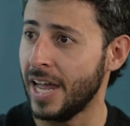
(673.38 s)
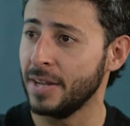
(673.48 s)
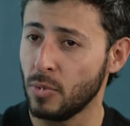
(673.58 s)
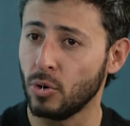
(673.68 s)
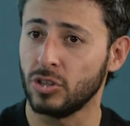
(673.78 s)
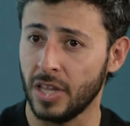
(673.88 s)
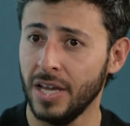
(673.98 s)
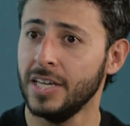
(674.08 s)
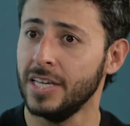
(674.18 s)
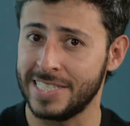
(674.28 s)
And in
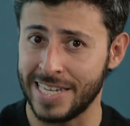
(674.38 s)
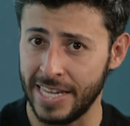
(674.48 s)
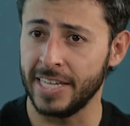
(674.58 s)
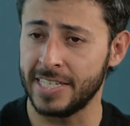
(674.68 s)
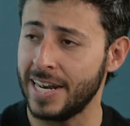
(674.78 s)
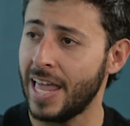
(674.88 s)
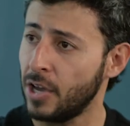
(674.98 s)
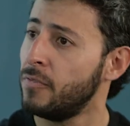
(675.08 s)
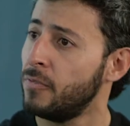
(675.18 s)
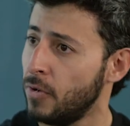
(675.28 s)
Bogota, it's a, it's a
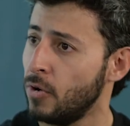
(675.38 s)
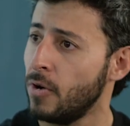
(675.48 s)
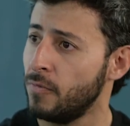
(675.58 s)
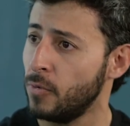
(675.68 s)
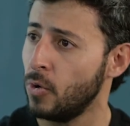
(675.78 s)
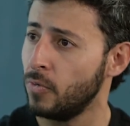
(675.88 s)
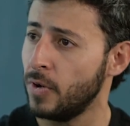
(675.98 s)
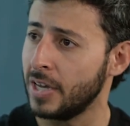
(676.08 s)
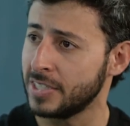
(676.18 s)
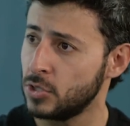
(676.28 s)
lack of, of, of
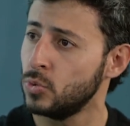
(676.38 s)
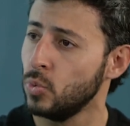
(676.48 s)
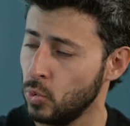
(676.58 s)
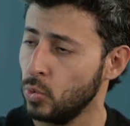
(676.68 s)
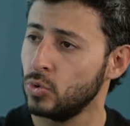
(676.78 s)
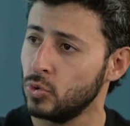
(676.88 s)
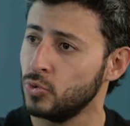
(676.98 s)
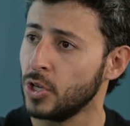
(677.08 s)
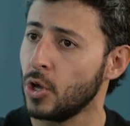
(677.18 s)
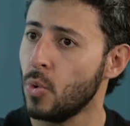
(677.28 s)
access to, to
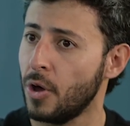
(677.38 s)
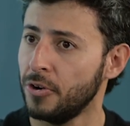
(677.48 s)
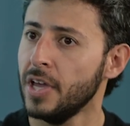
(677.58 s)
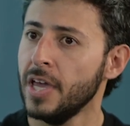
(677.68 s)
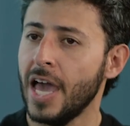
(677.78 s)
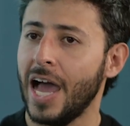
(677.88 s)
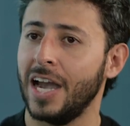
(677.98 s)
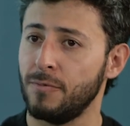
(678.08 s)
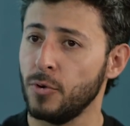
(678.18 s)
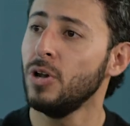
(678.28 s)
drinking water.
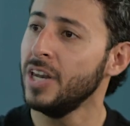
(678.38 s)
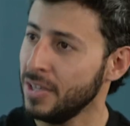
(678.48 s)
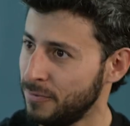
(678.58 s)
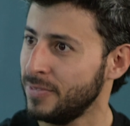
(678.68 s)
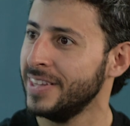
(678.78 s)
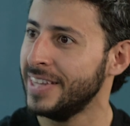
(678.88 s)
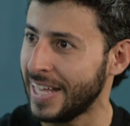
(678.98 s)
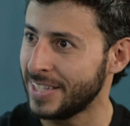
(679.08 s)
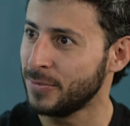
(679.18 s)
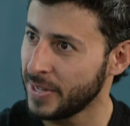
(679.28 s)
And if you live
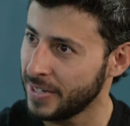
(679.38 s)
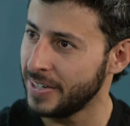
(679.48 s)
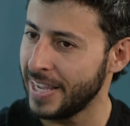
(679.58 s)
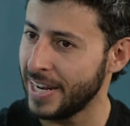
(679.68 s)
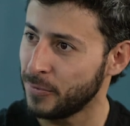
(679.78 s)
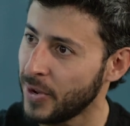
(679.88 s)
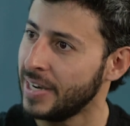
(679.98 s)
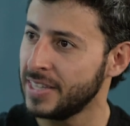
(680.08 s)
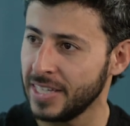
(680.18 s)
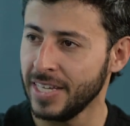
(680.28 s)
that re, uh,
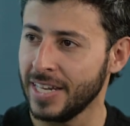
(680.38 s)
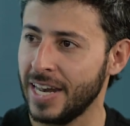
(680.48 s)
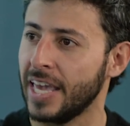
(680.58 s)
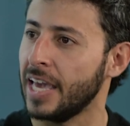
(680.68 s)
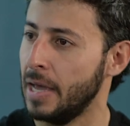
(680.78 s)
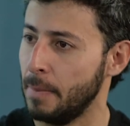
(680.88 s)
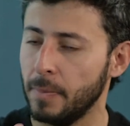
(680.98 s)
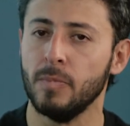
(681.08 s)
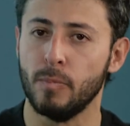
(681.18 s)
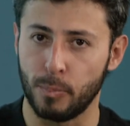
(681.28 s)
reality like a uh,
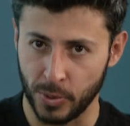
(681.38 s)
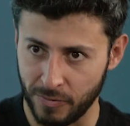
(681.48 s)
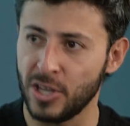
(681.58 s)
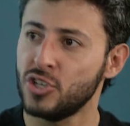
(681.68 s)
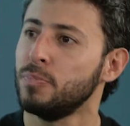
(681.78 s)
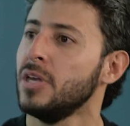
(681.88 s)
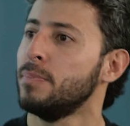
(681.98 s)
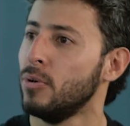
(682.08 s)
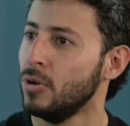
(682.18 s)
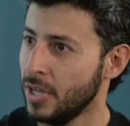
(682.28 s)
privileged
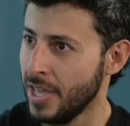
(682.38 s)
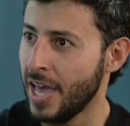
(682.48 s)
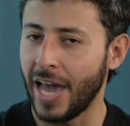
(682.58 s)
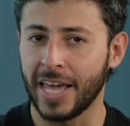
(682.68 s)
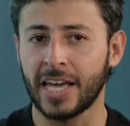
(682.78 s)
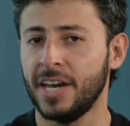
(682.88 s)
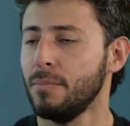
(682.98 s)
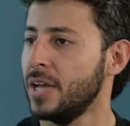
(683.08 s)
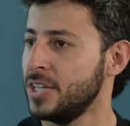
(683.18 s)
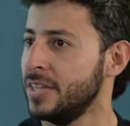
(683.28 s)
people, I can
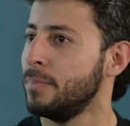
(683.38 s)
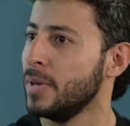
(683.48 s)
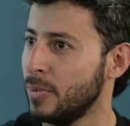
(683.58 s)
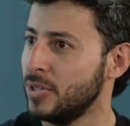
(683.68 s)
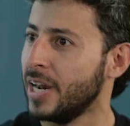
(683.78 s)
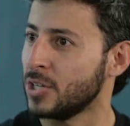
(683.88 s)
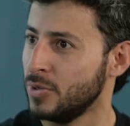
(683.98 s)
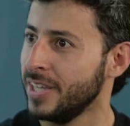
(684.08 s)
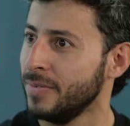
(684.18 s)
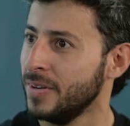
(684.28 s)
imagine the people that
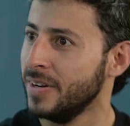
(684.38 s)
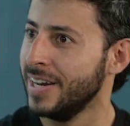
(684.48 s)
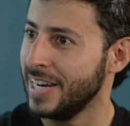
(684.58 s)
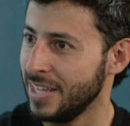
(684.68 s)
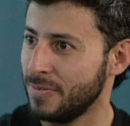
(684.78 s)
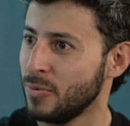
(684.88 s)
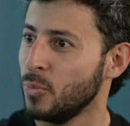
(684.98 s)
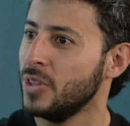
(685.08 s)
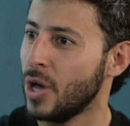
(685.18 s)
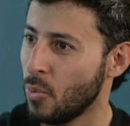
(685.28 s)
actually live
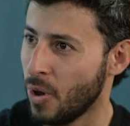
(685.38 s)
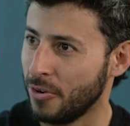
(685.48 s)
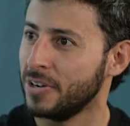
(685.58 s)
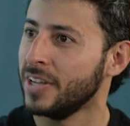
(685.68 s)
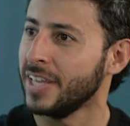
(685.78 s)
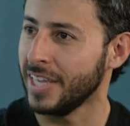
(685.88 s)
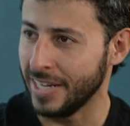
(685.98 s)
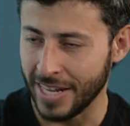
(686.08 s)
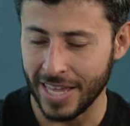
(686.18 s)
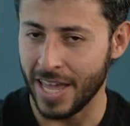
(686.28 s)
without yeah. water
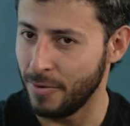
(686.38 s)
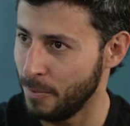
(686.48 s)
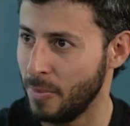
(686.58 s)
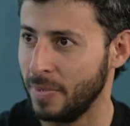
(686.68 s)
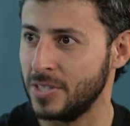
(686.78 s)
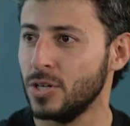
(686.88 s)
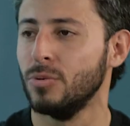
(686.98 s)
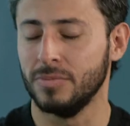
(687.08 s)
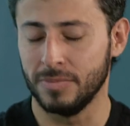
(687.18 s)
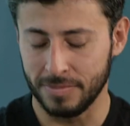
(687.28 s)
in every moment.
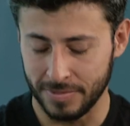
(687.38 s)
So